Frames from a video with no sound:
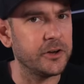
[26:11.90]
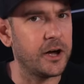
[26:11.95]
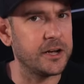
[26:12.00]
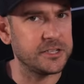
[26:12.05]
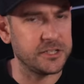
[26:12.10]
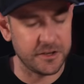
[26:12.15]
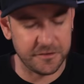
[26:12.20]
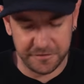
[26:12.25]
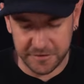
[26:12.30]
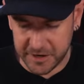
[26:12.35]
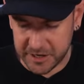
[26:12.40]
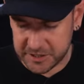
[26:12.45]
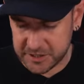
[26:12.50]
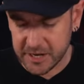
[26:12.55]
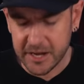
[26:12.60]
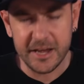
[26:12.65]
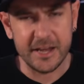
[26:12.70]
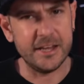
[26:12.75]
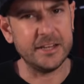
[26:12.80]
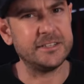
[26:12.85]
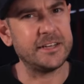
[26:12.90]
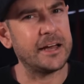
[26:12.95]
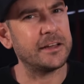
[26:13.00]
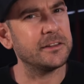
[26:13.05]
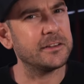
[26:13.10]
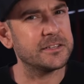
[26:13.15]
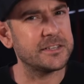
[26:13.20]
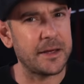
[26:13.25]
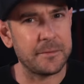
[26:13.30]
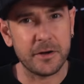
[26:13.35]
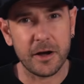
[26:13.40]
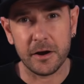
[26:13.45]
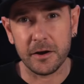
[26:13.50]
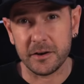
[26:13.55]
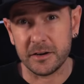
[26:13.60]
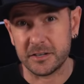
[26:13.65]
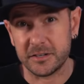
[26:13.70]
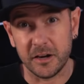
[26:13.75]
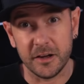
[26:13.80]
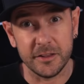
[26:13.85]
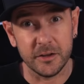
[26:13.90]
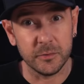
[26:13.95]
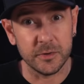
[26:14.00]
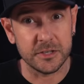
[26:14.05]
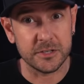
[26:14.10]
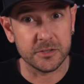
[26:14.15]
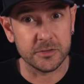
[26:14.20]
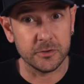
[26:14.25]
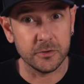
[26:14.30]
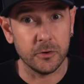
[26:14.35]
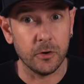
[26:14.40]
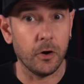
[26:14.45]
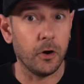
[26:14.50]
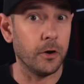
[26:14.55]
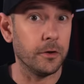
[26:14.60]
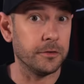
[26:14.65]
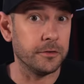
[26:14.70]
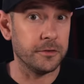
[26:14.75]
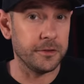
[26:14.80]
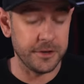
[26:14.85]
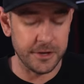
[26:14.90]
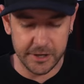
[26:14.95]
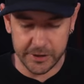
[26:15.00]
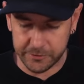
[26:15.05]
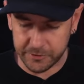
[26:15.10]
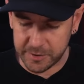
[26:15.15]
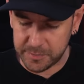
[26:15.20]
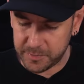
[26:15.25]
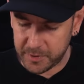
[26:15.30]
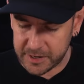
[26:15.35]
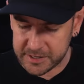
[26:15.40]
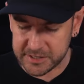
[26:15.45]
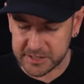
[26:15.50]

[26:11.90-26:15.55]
nicely finished. Exactly the same kind of design that we saw on the Grid by